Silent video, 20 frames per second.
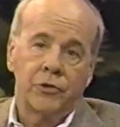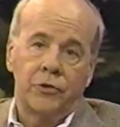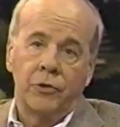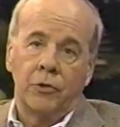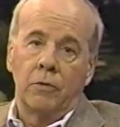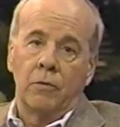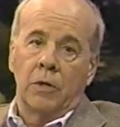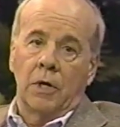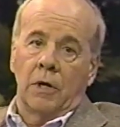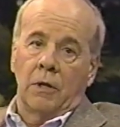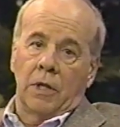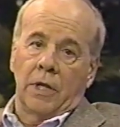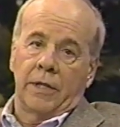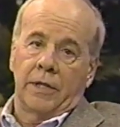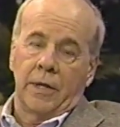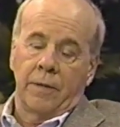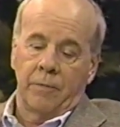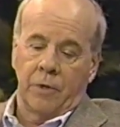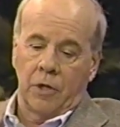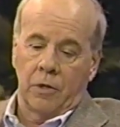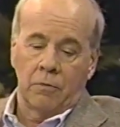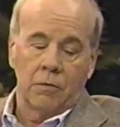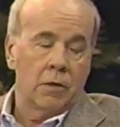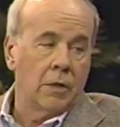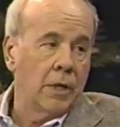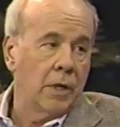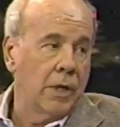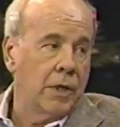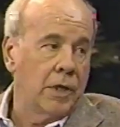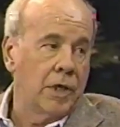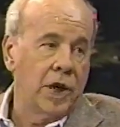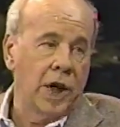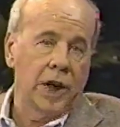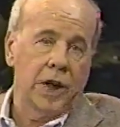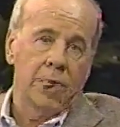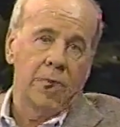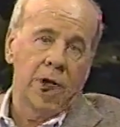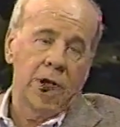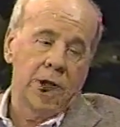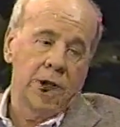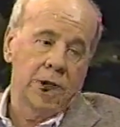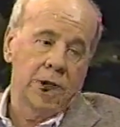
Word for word: stuff. true. no, uh, we don't want a secretary. Take the money